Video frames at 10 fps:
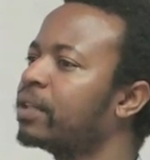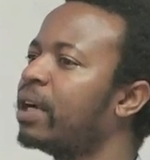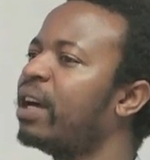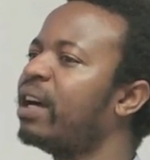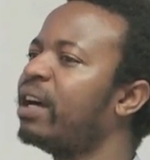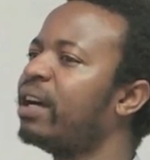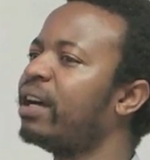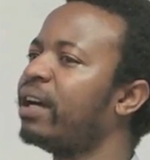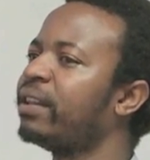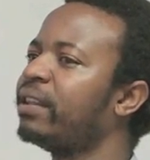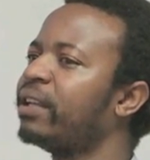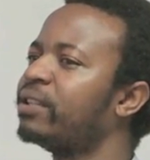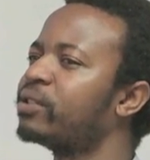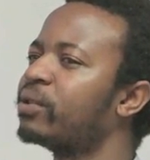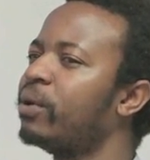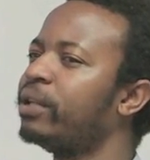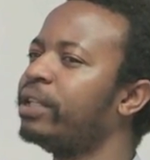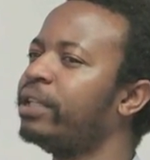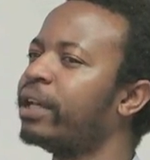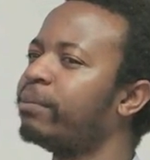Uh, I think it's
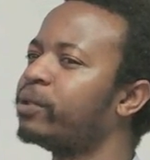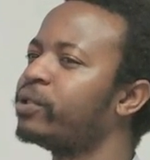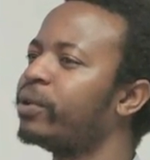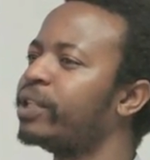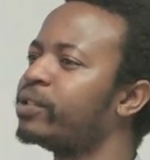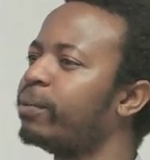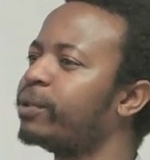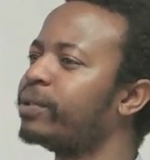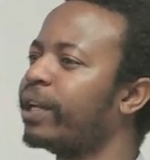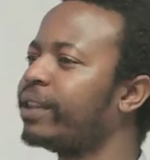only, I'm not sure it's opportunity.